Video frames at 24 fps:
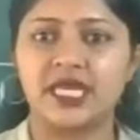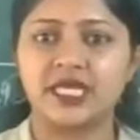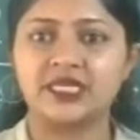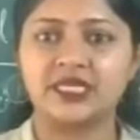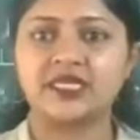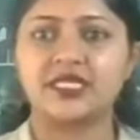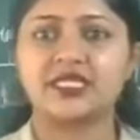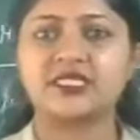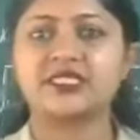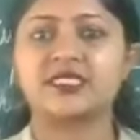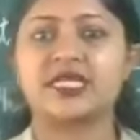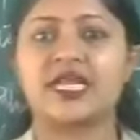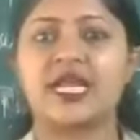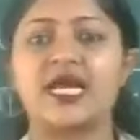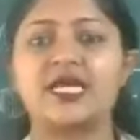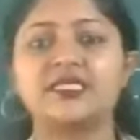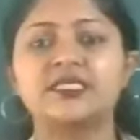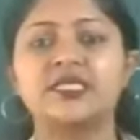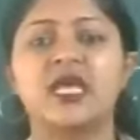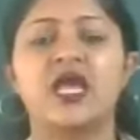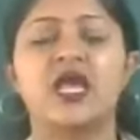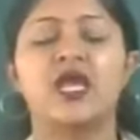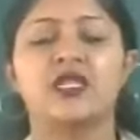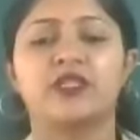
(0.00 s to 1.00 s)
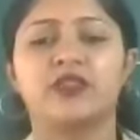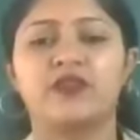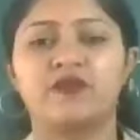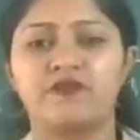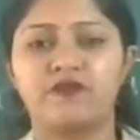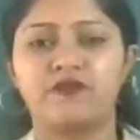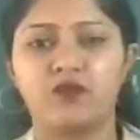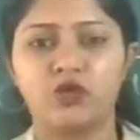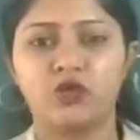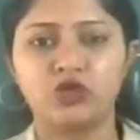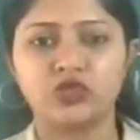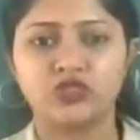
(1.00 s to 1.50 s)
In this class, the
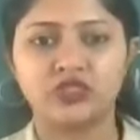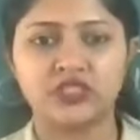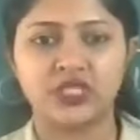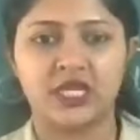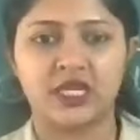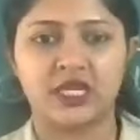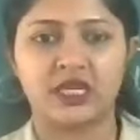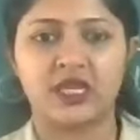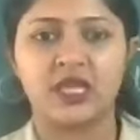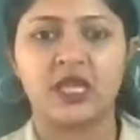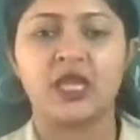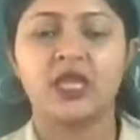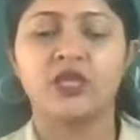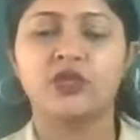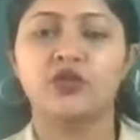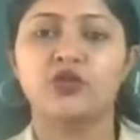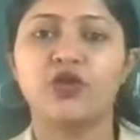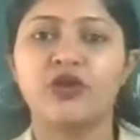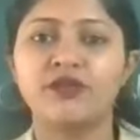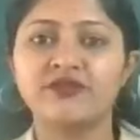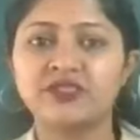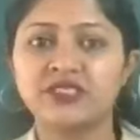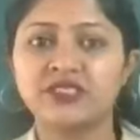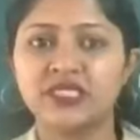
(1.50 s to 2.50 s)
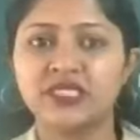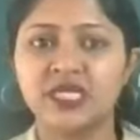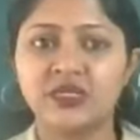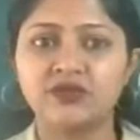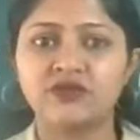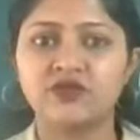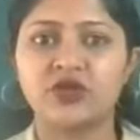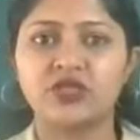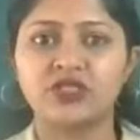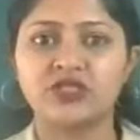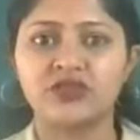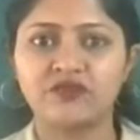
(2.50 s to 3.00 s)
food chain. You have seen
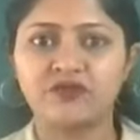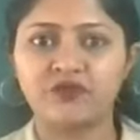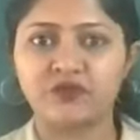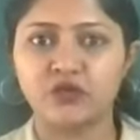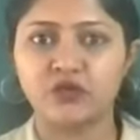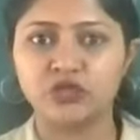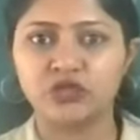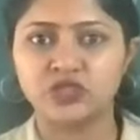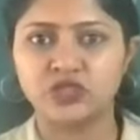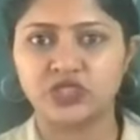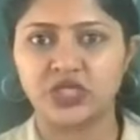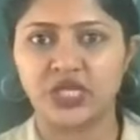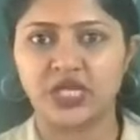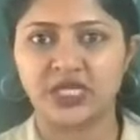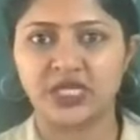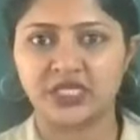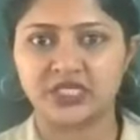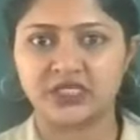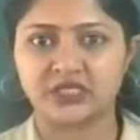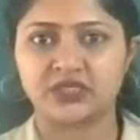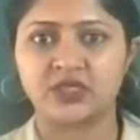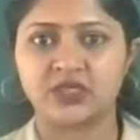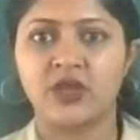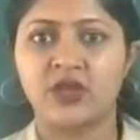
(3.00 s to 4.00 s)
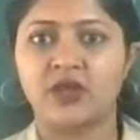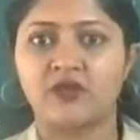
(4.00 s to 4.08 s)
what the food chain is.